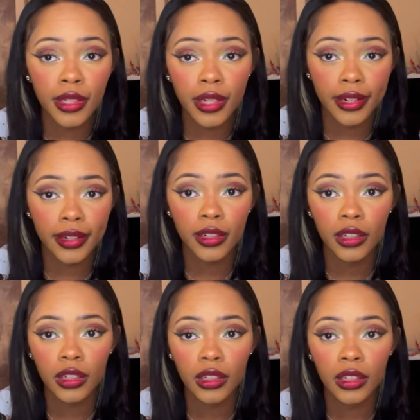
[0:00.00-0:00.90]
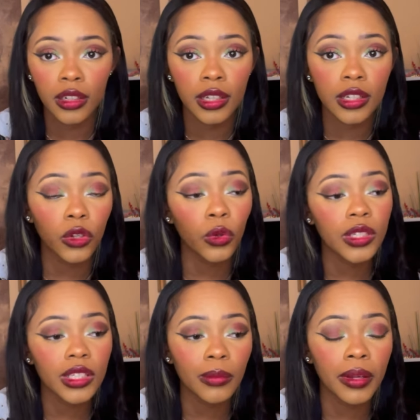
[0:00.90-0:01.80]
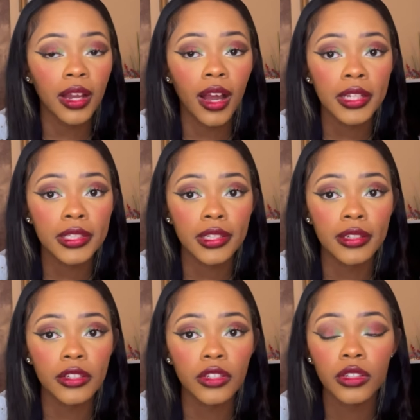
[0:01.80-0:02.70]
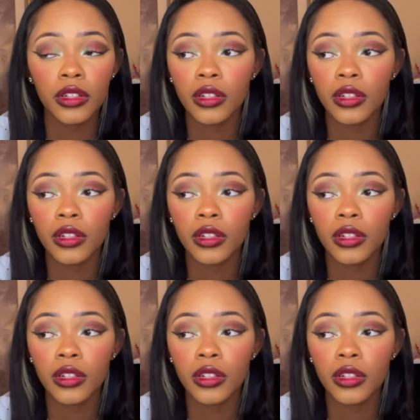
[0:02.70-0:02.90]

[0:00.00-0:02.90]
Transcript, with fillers: there. He's holding somebody hostage.